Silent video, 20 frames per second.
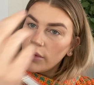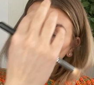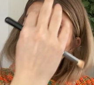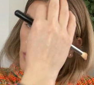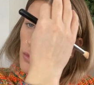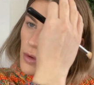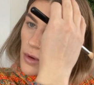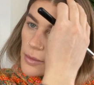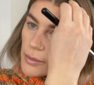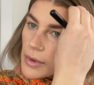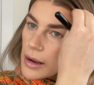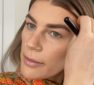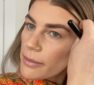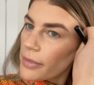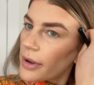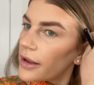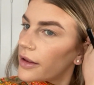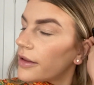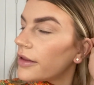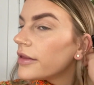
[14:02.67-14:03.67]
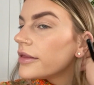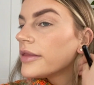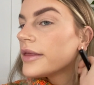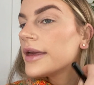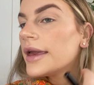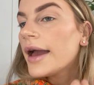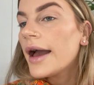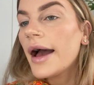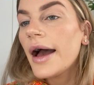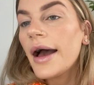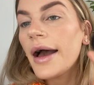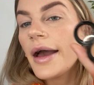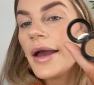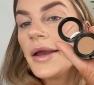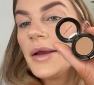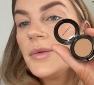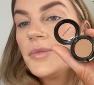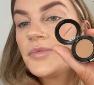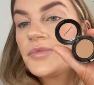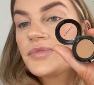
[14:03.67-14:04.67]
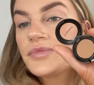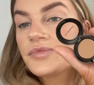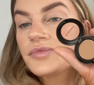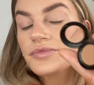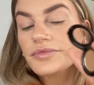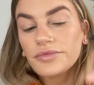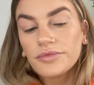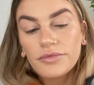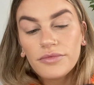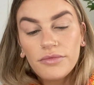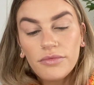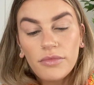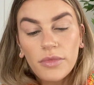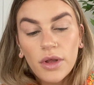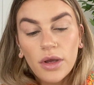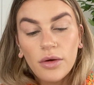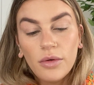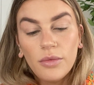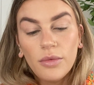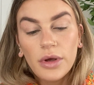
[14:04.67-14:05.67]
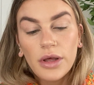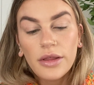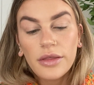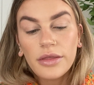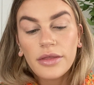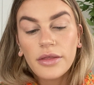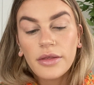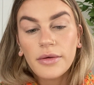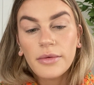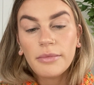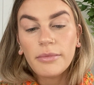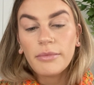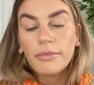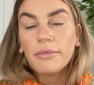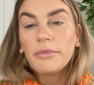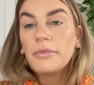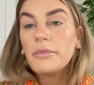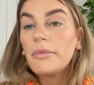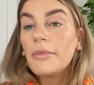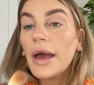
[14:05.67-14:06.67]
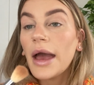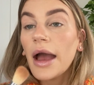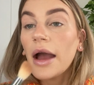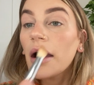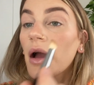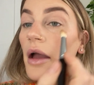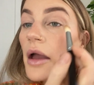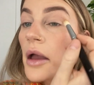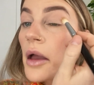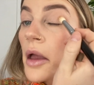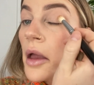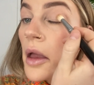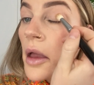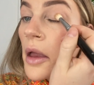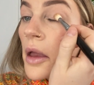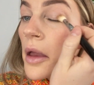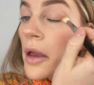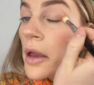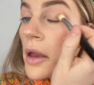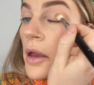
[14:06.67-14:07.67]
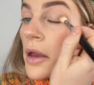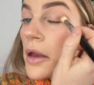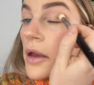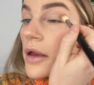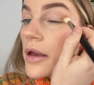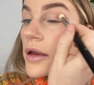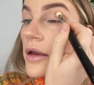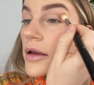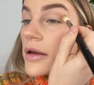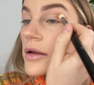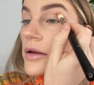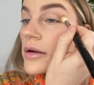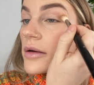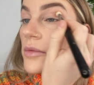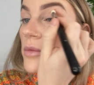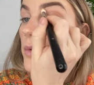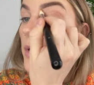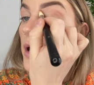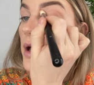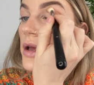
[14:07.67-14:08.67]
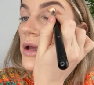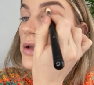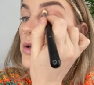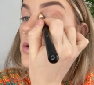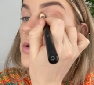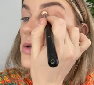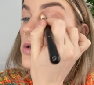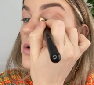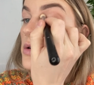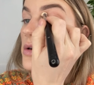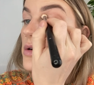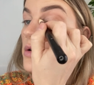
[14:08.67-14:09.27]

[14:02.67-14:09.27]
We'll warm up the eye with MAC in Wedge.